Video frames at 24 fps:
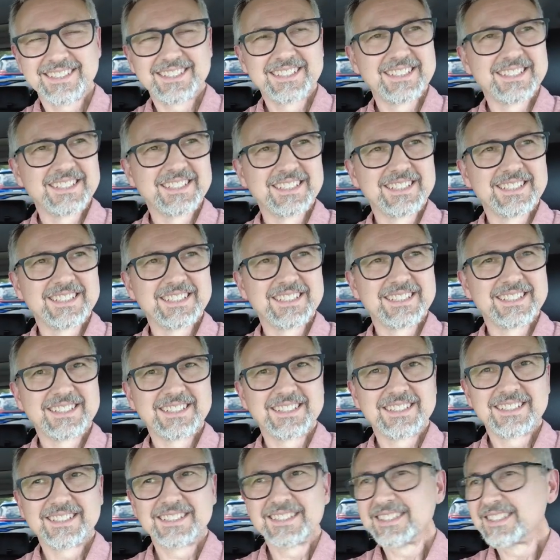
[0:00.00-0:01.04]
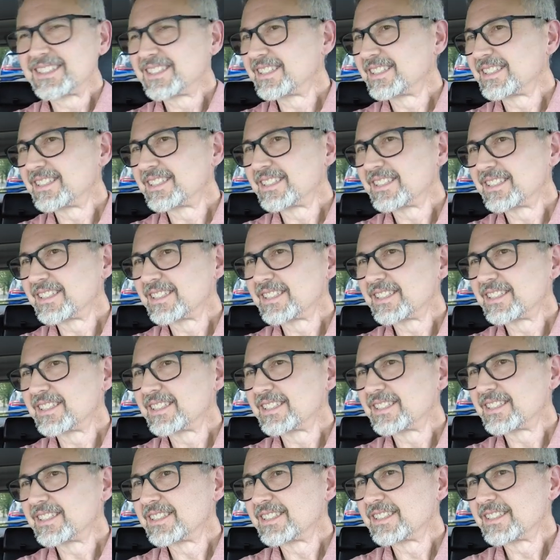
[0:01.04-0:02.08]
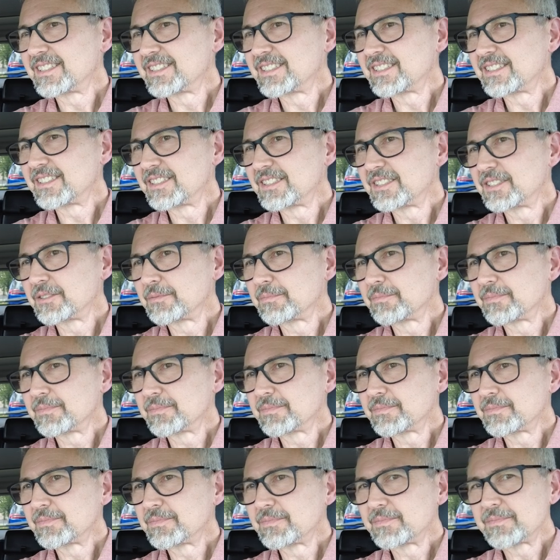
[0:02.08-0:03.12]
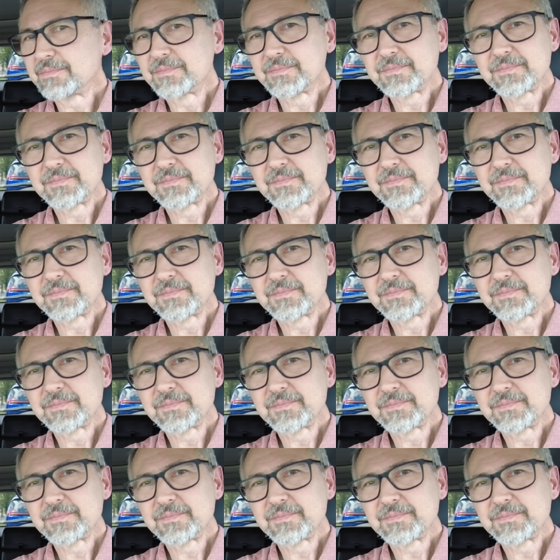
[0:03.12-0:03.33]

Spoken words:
No words are spoken by the person on screen.